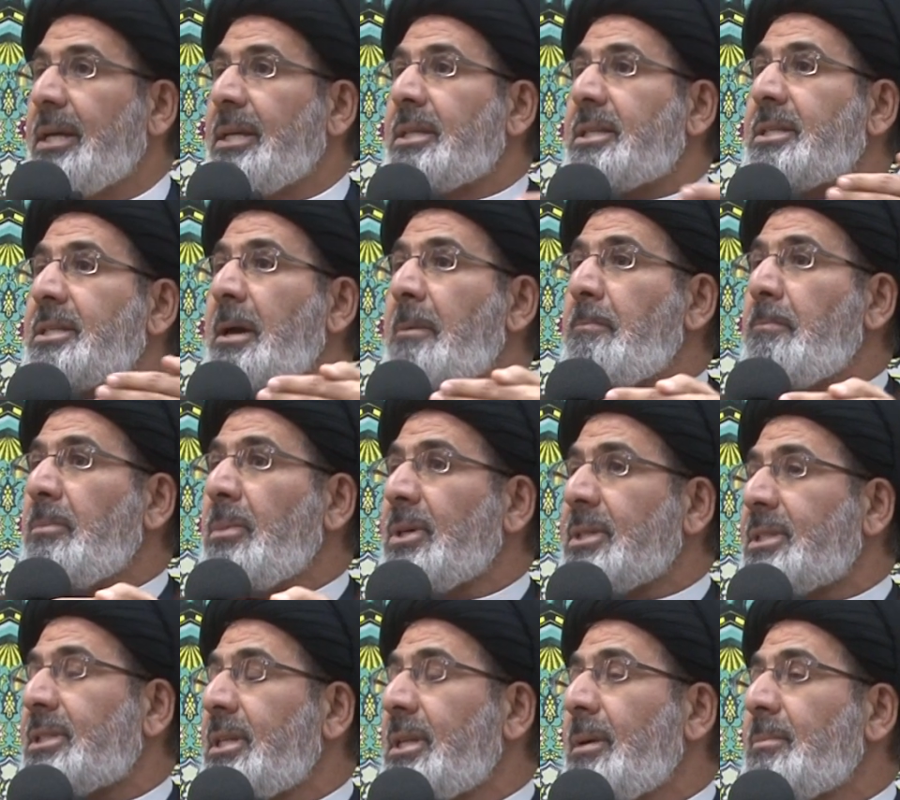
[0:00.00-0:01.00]
Some
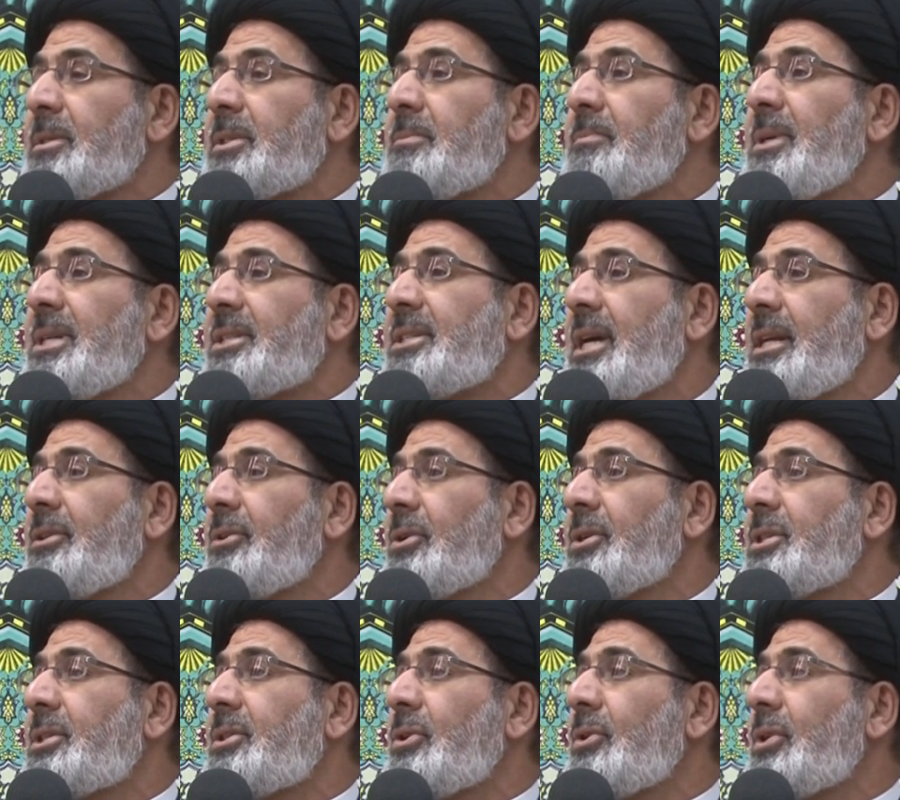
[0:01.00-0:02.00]
Muslims
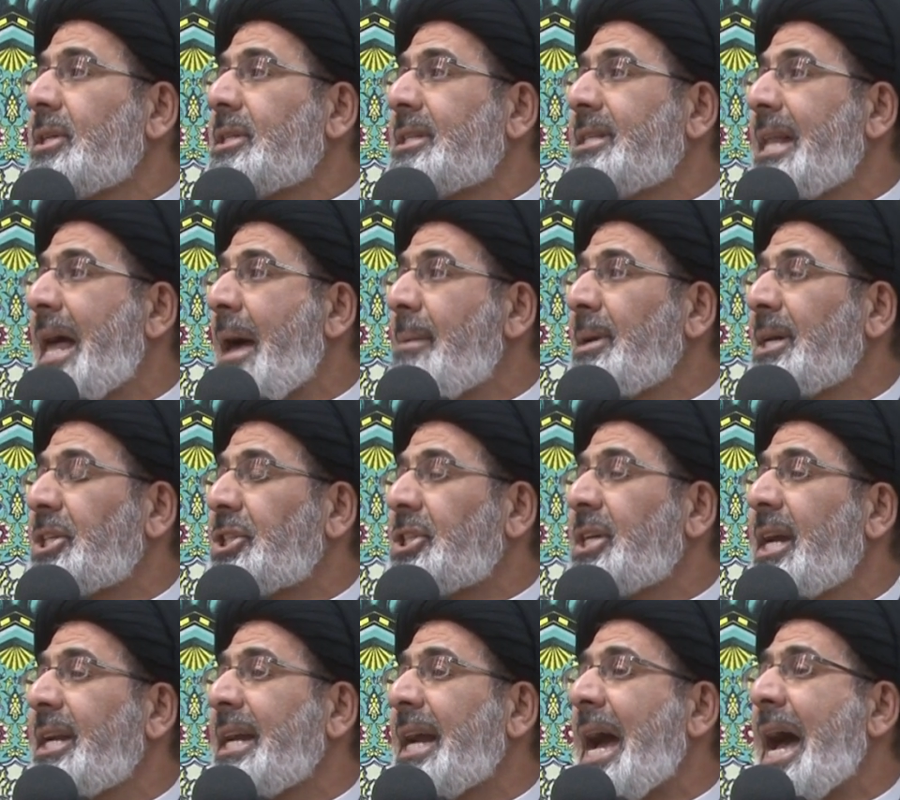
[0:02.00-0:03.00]
misunderstood Islamic
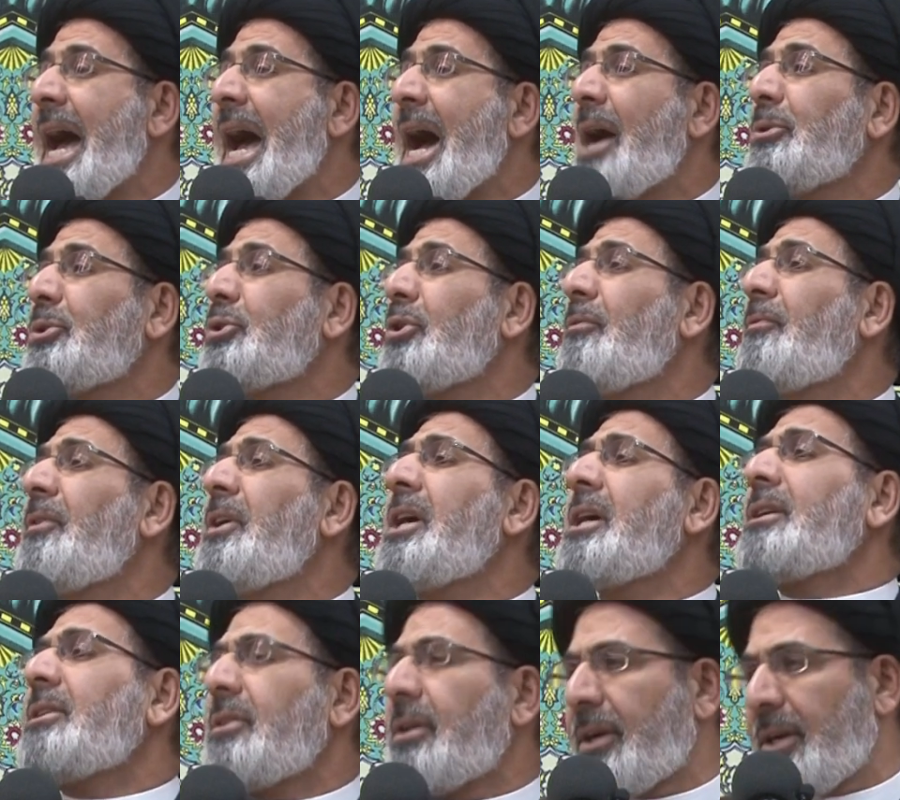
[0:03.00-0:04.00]
Sharia out of
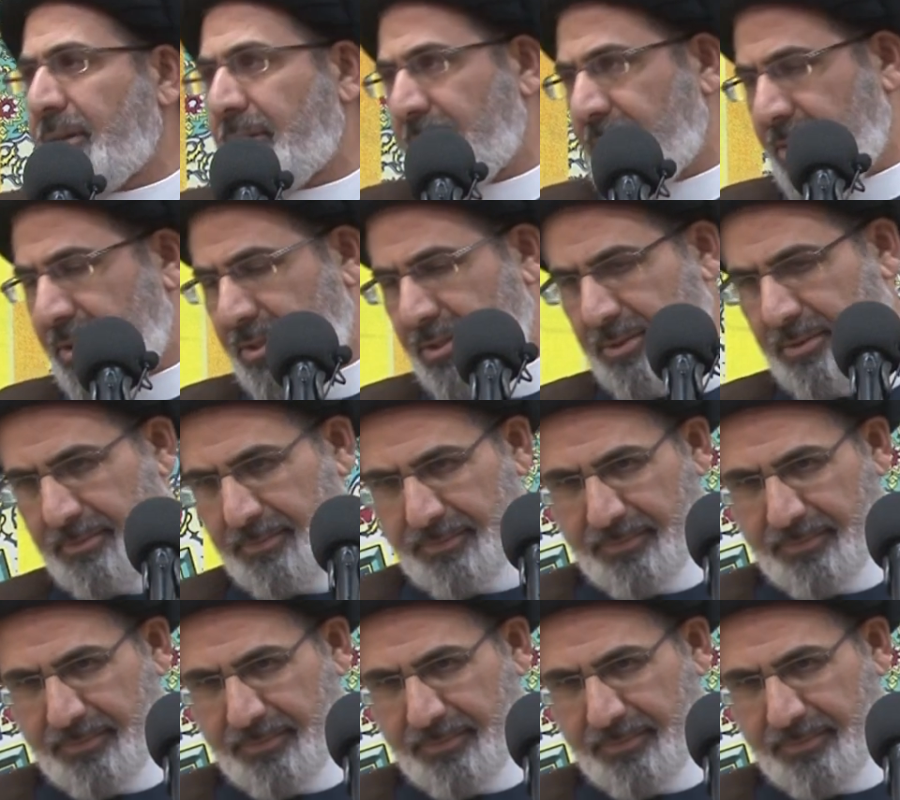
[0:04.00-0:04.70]
ignorance.